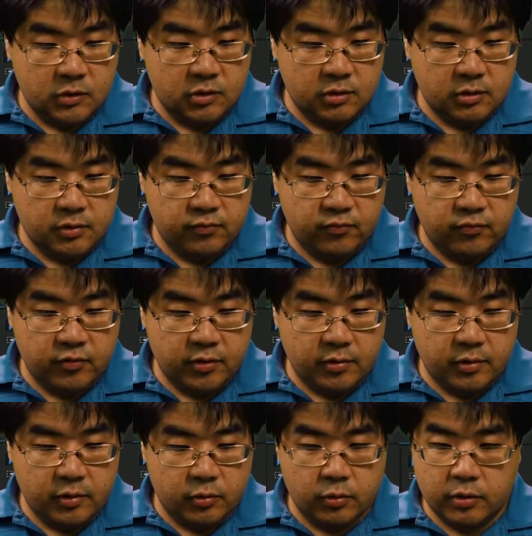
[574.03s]
just
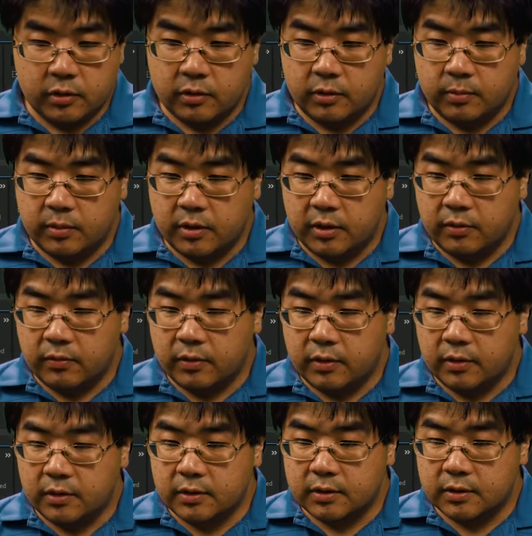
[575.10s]
very quickly play with
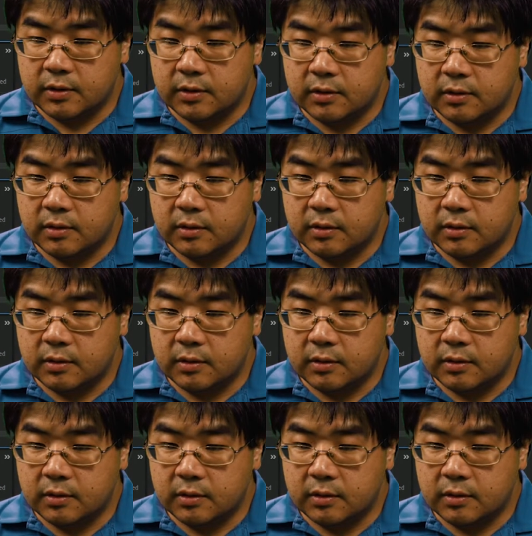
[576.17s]
this?